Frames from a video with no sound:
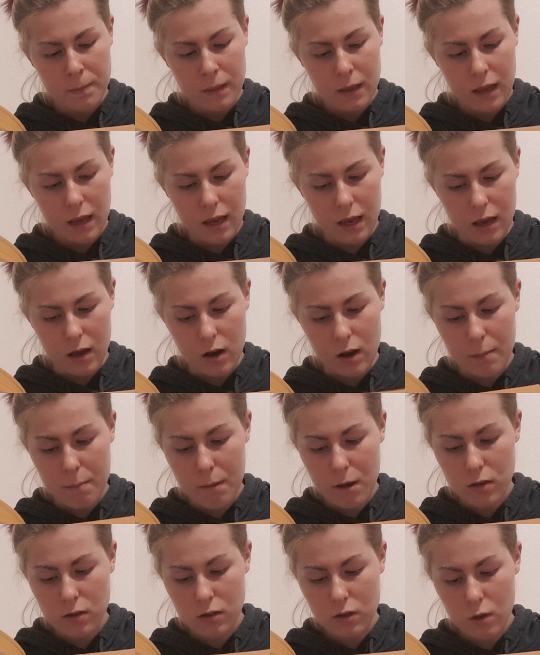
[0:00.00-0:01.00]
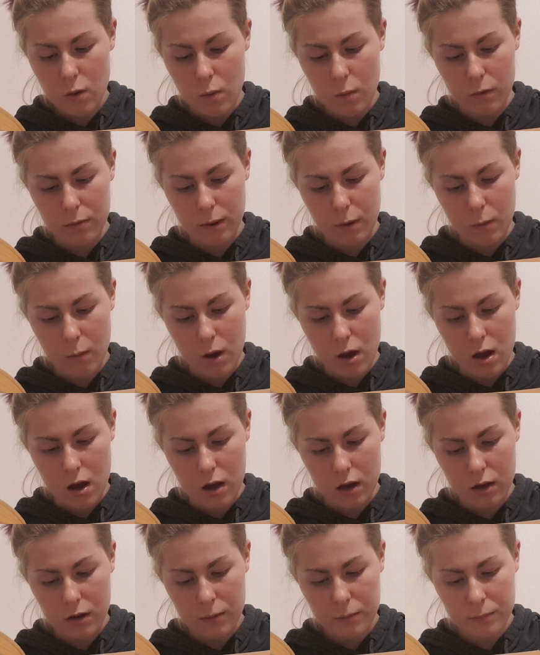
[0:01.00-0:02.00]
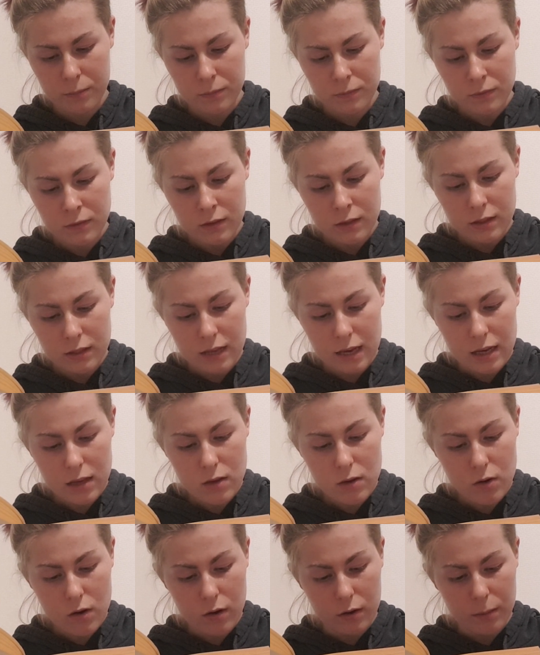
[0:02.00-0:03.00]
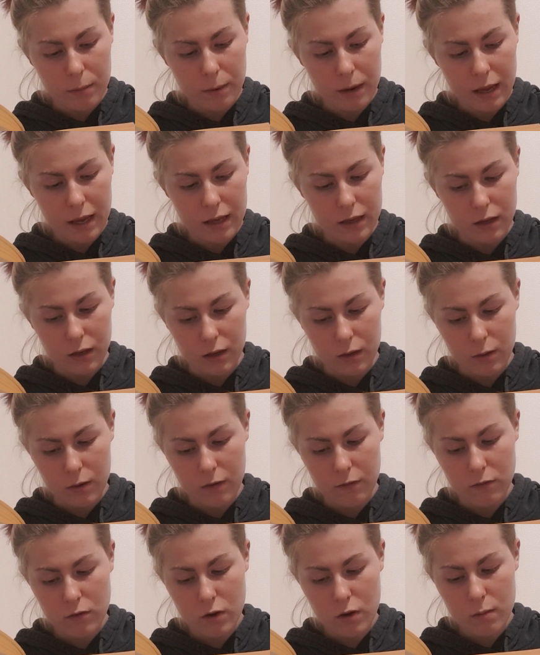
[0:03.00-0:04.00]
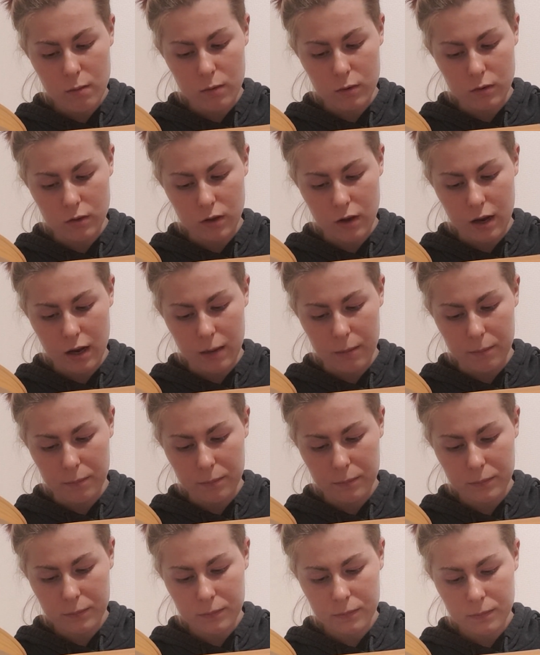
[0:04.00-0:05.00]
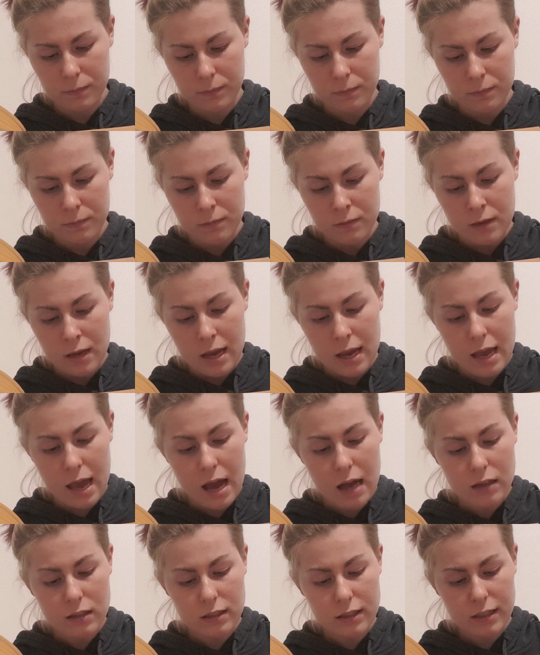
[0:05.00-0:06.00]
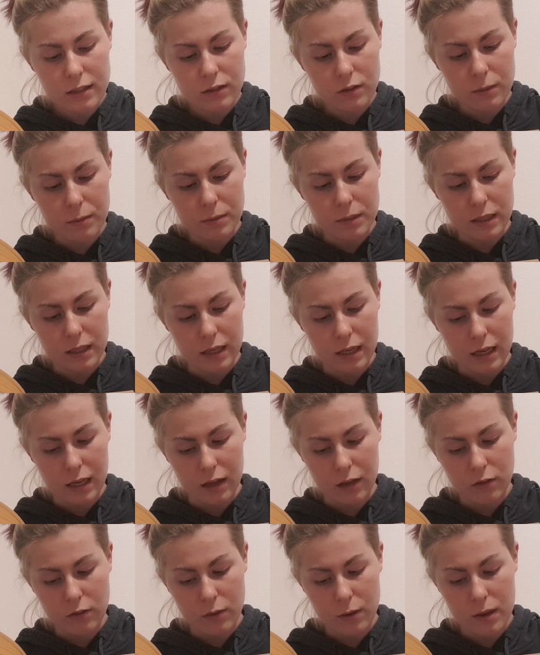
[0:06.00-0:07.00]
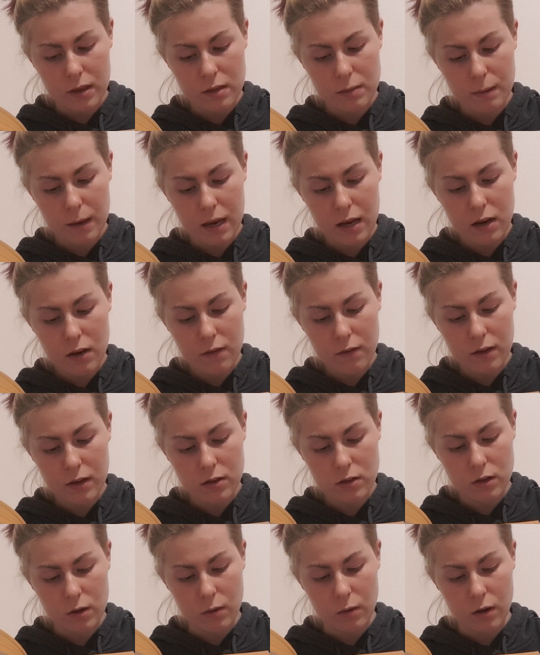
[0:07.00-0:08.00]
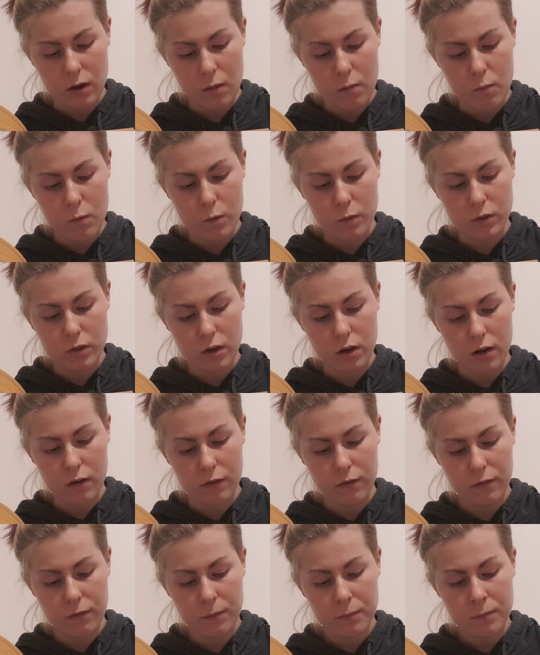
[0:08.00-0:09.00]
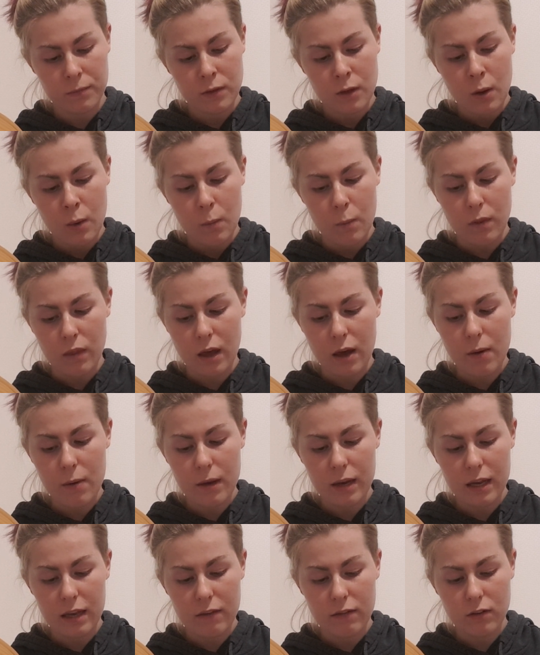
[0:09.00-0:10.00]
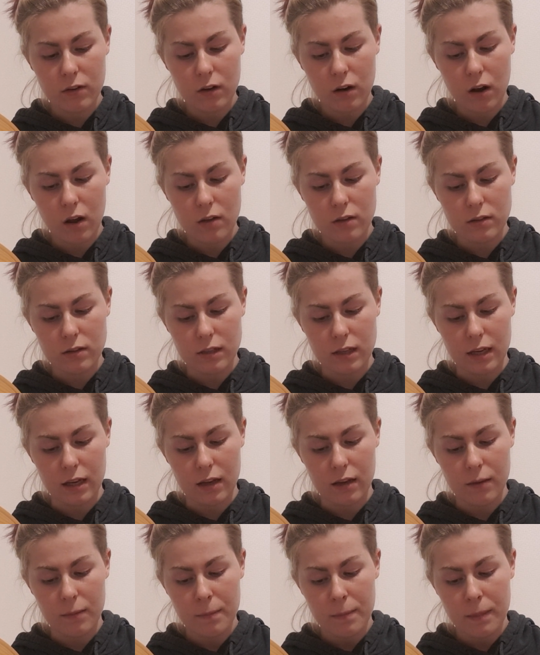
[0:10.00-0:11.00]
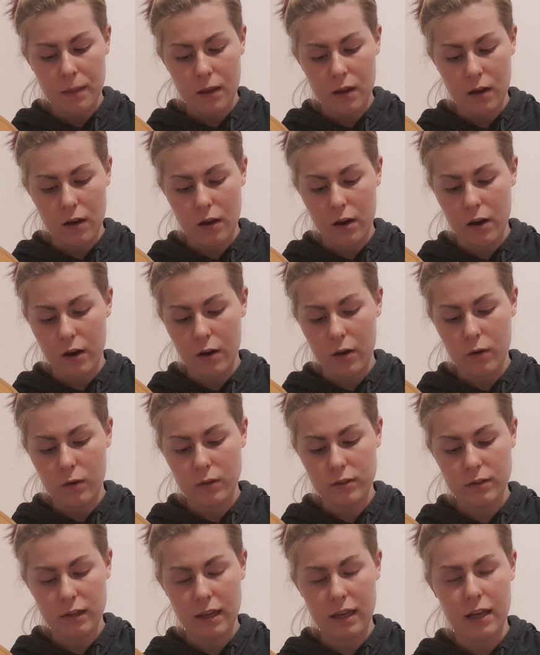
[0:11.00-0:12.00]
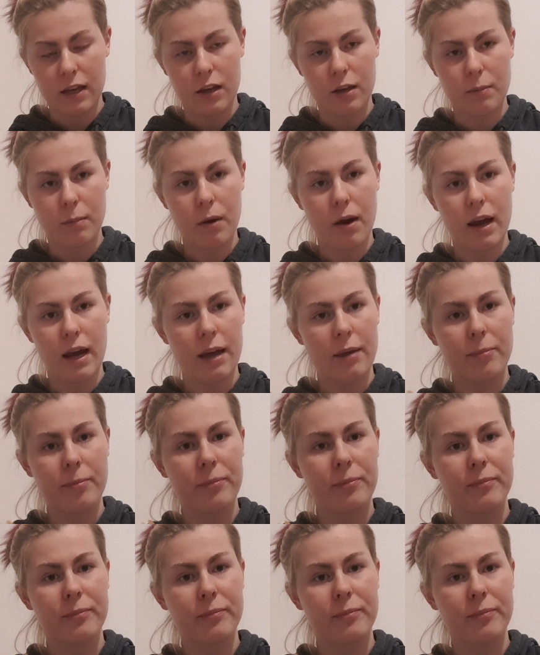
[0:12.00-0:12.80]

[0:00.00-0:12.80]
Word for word: Here, I must go on with my work. Get you gone and play you. I've no more time. He actually stopped digging, threw his spade over his shoulder, and walked off, without even glancing at her or saying goodbye.